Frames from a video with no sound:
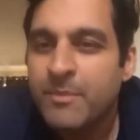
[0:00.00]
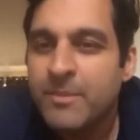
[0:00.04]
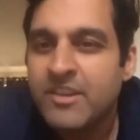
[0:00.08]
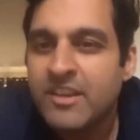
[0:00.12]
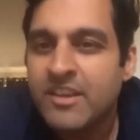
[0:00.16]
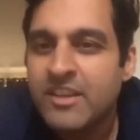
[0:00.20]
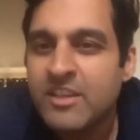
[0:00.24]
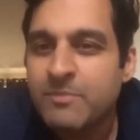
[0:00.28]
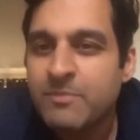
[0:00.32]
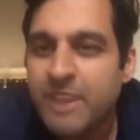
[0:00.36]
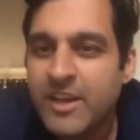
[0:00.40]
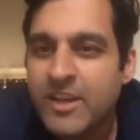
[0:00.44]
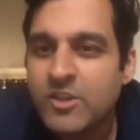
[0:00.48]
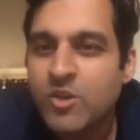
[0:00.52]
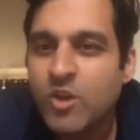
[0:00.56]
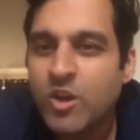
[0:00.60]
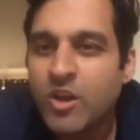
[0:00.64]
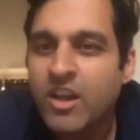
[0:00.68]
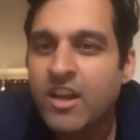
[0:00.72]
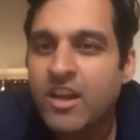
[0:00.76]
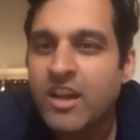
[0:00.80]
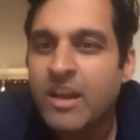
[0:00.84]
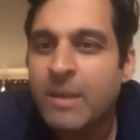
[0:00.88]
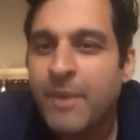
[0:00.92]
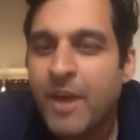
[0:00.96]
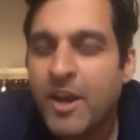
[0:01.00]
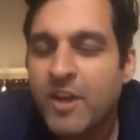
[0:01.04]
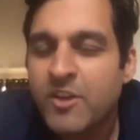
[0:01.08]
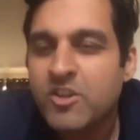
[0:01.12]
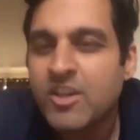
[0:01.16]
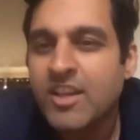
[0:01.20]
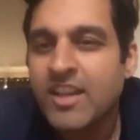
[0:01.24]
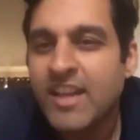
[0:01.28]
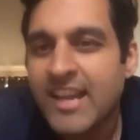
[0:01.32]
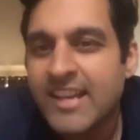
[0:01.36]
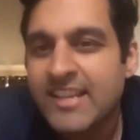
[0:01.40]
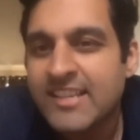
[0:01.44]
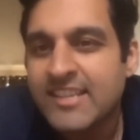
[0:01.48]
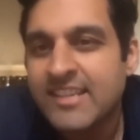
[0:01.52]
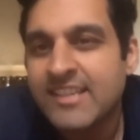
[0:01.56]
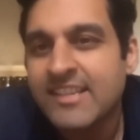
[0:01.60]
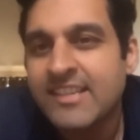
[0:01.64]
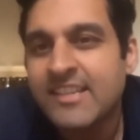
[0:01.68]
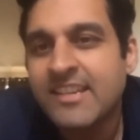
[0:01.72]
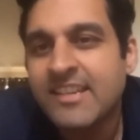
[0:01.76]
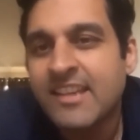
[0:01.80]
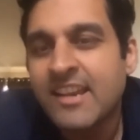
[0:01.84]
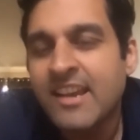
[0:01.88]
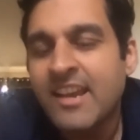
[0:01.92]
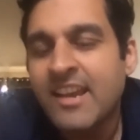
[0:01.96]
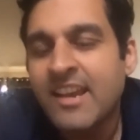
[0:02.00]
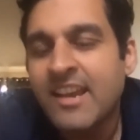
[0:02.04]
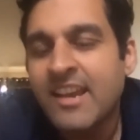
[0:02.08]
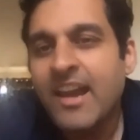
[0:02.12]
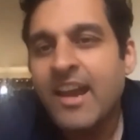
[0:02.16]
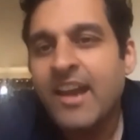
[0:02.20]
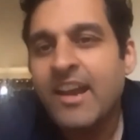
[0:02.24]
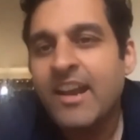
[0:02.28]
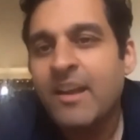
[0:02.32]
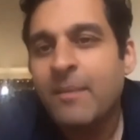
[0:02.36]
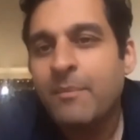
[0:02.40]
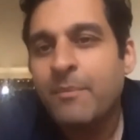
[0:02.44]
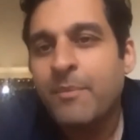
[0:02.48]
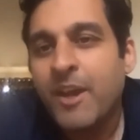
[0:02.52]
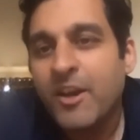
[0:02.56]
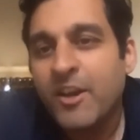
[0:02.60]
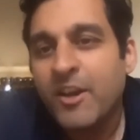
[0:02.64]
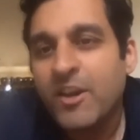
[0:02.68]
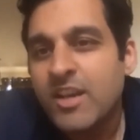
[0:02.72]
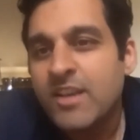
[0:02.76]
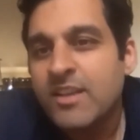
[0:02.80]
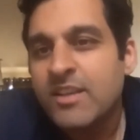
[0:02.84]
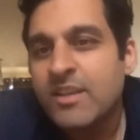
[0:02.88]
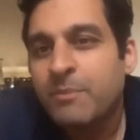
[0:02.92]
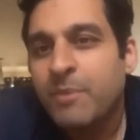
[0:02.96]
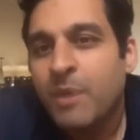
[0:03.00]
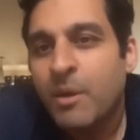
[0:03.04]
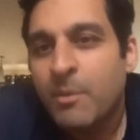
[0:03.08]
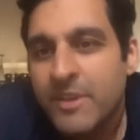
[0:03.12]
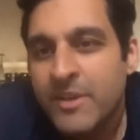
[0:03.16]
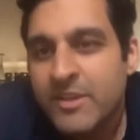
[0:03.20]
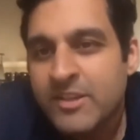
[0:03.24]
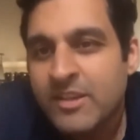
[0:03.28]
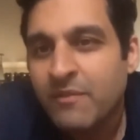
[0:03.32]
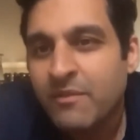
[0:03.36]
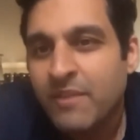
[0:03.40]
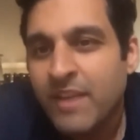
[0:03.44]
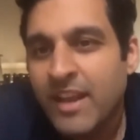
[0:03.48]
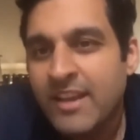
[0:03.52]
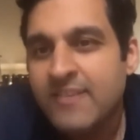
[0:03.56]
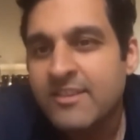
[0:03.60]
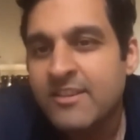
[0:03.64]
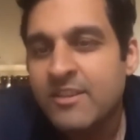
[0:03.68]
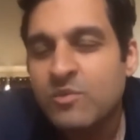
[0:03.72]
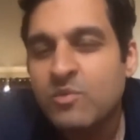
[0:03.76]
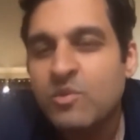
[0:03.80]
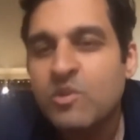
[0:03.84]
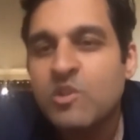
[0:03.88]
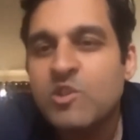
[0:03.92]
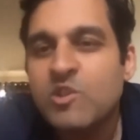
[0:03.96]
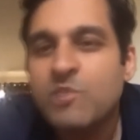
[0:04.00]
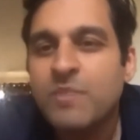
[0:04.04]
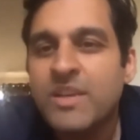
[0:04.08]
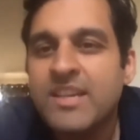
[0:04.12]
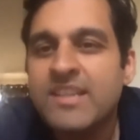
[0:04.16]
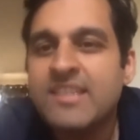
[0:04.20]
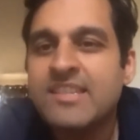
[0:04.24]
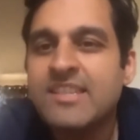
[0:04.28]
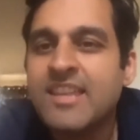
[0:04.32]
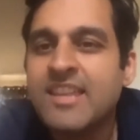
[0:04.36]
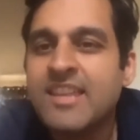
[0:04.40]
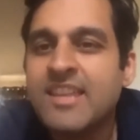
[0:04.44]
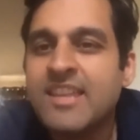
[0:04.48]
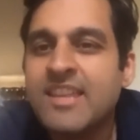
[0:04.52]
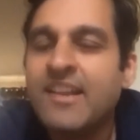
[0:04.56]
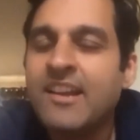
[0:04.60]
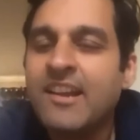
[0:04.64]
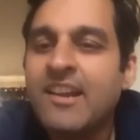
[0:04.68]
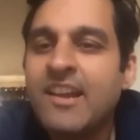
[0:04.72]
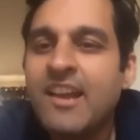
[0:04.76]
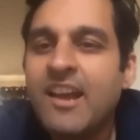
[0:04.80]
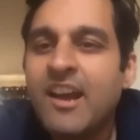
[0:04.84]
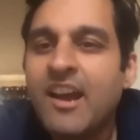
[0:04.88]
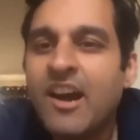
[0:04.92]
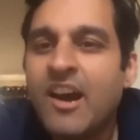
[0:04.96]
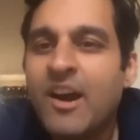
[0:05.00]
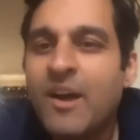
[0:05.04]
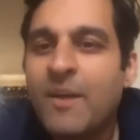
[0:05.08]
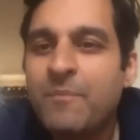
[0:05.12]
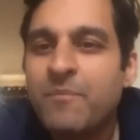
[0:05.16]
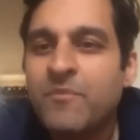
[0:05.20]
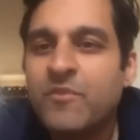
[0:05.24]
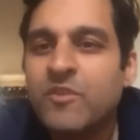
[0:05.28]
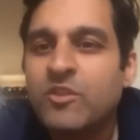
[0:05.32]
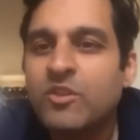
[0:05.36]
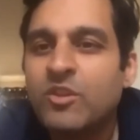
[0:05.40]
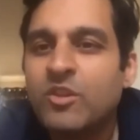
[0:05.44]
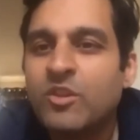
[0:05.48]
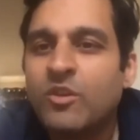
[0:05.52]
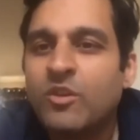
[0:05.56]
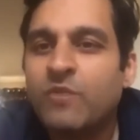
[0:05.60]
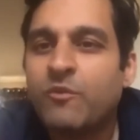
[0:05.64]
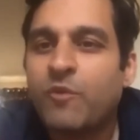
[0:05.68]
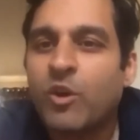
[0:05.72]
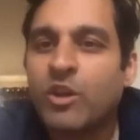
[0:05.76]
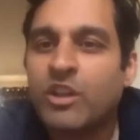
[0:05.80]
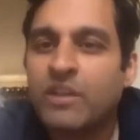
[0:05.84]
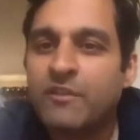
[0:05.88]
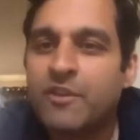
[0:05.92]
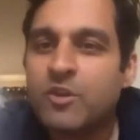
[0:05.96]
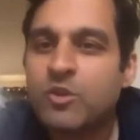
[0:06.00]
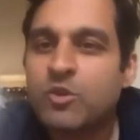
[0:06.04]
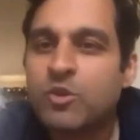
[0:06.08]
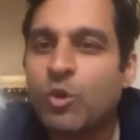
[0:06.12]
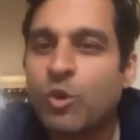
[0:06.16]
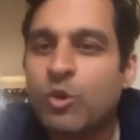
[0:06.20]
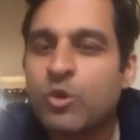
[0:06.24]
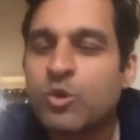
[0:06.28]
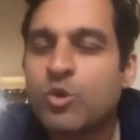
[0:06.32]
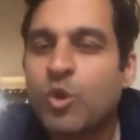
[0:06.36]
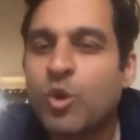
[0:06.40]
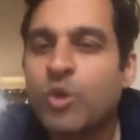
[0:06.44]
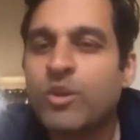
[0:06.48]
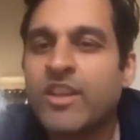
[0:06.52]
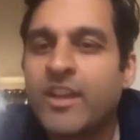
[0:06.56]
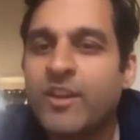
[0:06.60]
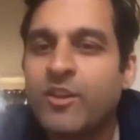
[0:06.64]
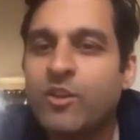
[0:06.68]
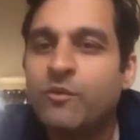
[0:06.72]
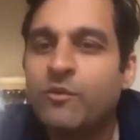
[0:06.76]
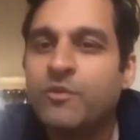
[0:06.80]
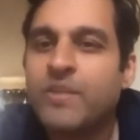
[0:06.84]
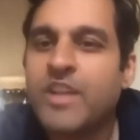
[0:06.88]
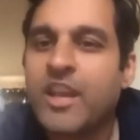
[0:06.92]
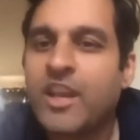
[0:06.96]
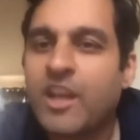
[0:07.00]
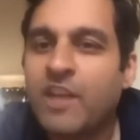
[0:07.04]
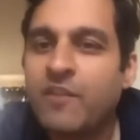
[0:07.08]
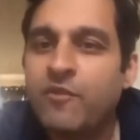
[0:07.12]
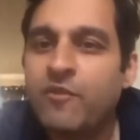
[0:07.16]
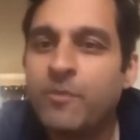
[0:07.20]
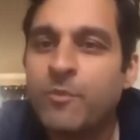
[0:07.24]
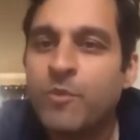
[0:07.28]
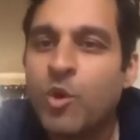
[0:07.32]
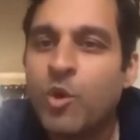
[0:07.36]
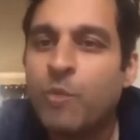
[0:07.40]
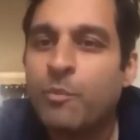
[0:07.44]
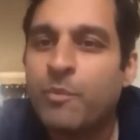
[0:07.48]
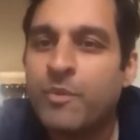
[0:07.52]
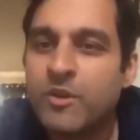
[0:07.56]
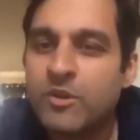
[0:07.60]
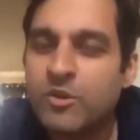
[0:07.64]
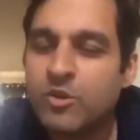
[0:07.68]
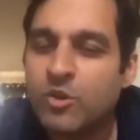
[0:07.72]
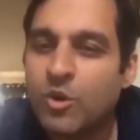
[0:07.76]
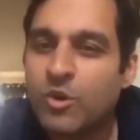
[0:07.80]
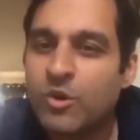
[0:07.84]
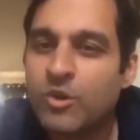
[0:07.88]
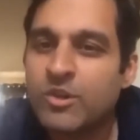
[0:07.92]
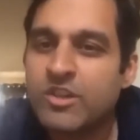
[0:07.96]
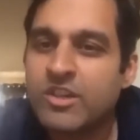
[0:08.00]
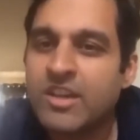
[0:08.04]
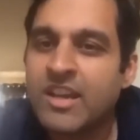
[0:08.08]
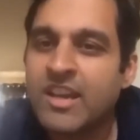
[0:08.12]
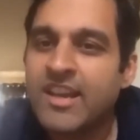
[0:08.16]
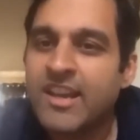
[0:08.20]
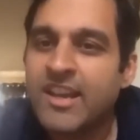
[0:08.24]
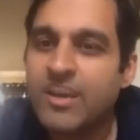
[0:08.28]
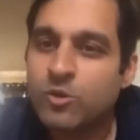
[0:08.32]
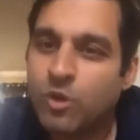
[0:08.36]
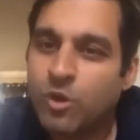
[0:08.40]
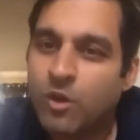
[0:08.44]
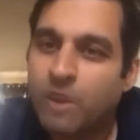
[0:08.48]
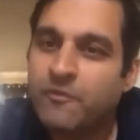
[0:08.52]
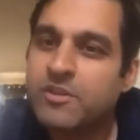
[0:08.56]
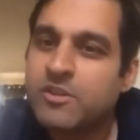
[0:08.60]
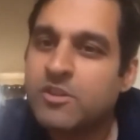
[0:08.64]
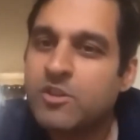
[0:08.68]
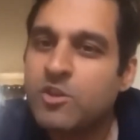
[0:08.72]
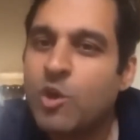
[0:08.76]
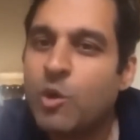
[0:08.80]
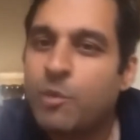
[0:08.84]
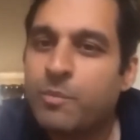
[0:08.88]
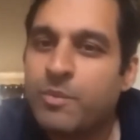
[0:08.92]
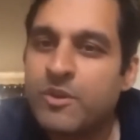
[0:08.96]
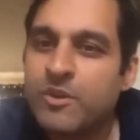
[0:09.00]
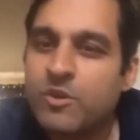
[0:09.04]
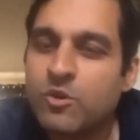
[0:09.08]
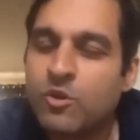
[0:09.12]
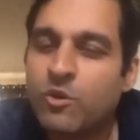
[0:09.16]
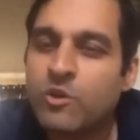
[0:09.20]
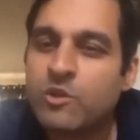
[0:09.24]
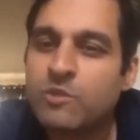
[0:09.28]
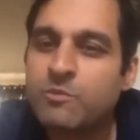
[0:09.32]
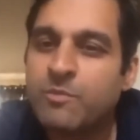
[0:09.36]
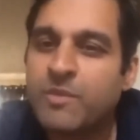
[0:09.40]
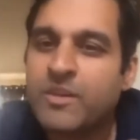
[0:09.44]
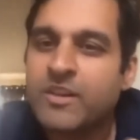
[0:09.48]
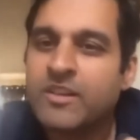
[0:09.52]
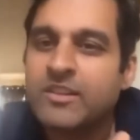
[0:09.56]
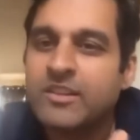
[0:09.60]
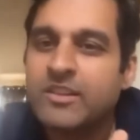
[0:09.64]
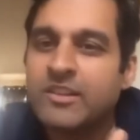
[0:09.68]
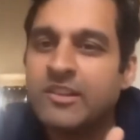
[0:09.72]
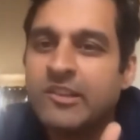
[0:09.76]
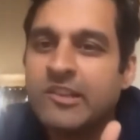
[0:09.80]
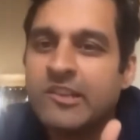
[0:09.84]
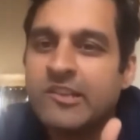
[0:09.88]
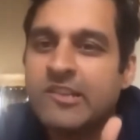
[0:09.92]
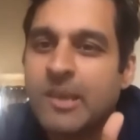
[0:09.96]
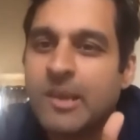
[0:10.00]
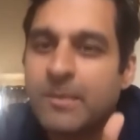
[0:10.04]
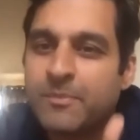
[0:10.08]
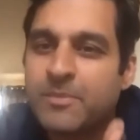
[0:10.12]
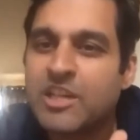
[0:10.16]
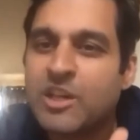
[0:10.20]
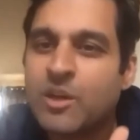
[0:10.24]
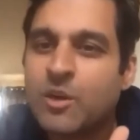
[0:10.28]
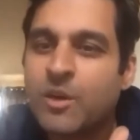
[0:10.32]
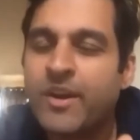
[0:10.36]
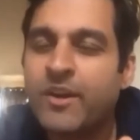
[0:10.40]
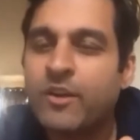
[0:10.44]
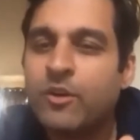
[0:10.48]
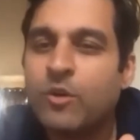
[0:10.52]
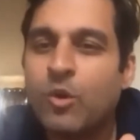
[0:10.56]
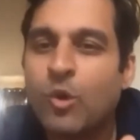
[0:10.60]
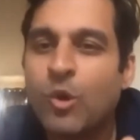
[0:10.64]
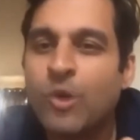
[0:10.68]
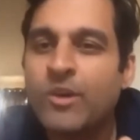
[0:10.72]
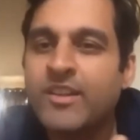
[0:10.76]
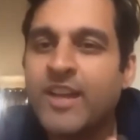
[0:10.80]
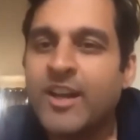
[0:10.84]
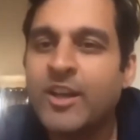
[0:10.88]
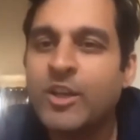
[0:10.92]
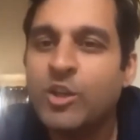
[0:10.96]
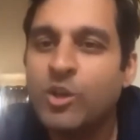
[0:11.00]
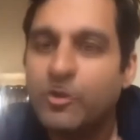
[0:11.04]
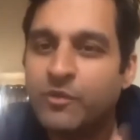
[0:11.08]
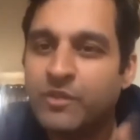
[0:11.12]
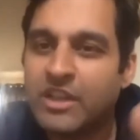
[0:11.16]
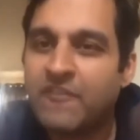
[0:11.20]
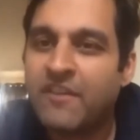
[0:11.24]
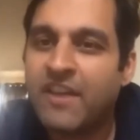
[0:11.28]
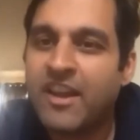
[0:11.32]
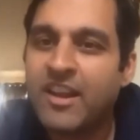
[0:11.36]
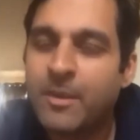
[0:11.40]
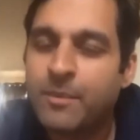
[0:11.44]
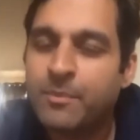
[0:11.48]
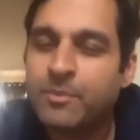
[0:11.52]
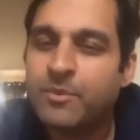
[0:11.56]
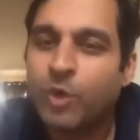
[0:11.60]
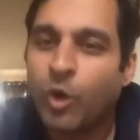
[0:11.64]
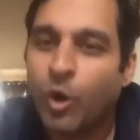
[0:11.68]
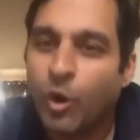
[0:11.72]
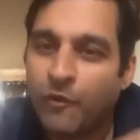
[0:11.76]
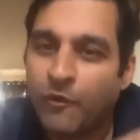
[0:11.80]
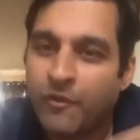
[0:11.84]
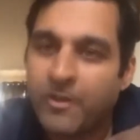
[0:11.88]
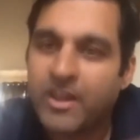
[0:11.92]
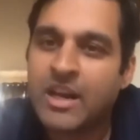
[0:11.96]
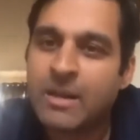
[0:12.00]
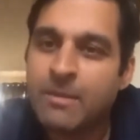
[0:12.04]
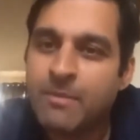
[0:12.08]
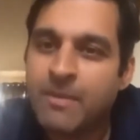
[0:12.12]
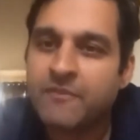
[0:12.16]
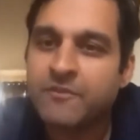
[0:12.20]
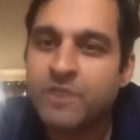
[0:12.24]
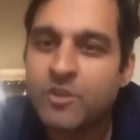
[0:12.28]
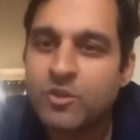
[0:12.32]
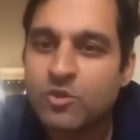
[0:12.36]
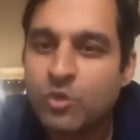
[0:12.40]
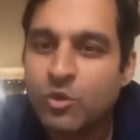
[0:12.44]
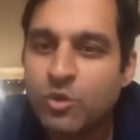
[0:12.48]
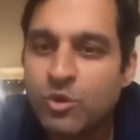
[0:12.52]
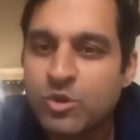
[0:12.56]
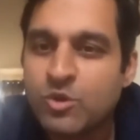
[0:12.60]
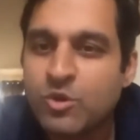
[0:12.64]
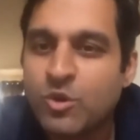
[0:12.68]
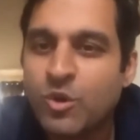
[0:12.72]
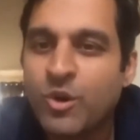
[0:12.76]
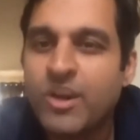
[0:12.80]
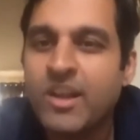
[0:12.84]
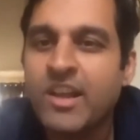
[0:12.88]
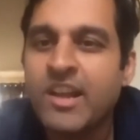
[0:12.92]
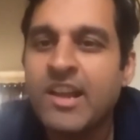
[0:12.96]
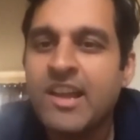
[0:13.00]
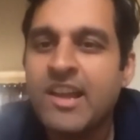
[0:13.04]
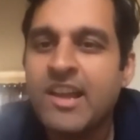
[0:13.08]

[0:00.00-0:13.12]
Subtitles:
based on an Apache license, and Apache is a permissive license, which means that whatever source code that you've taken from the open source is obviously open source, but the subsequent code that you've developed over and above the source code,